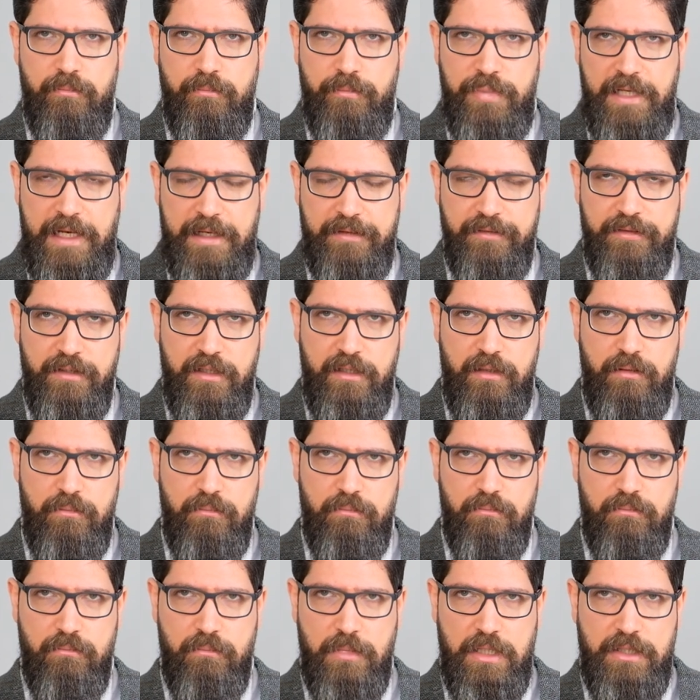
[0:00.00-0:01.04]
plenty,
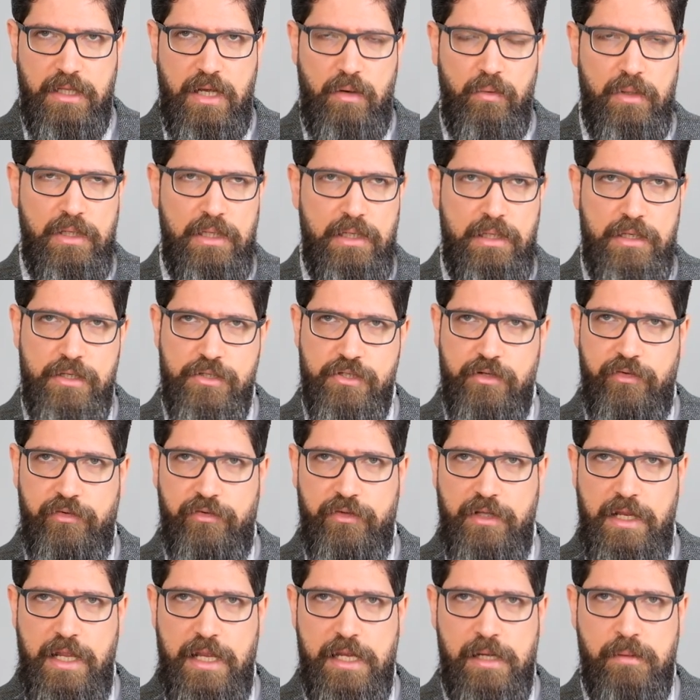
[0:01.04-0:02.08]
but I will
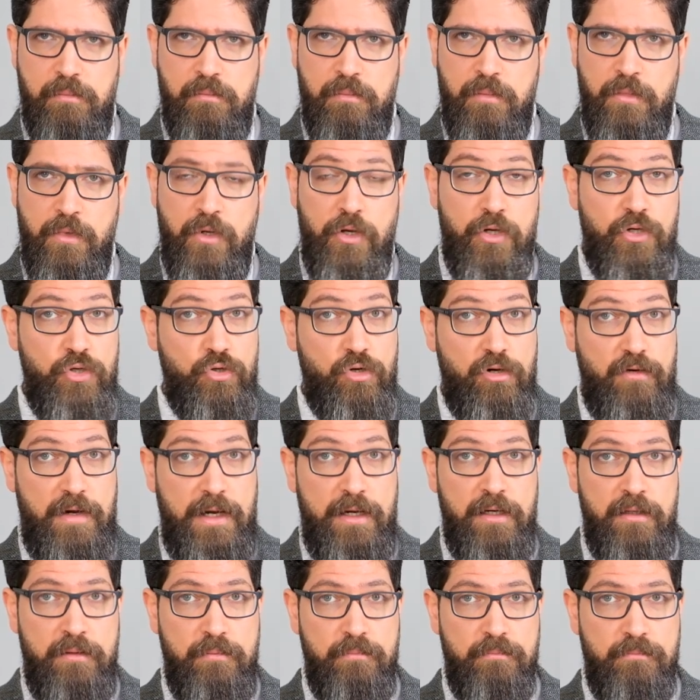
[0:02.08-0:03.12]
just name
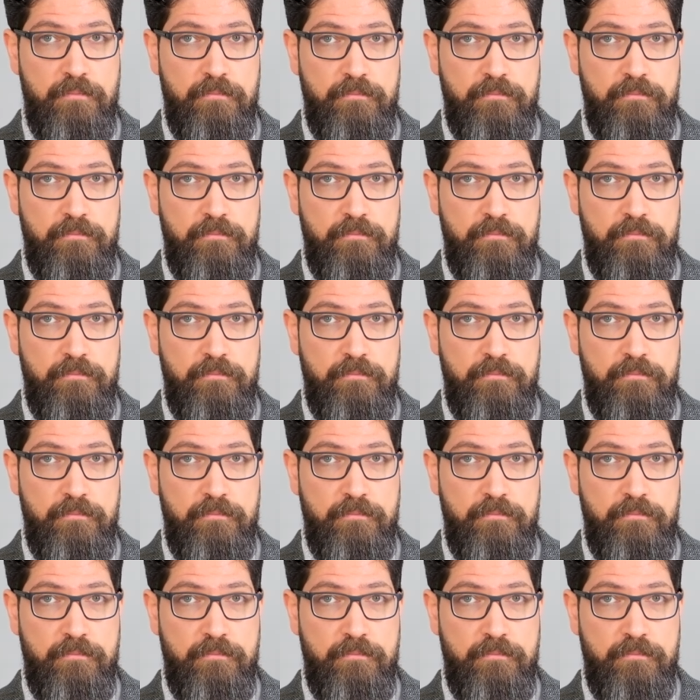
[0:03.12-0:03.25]
Ukraine,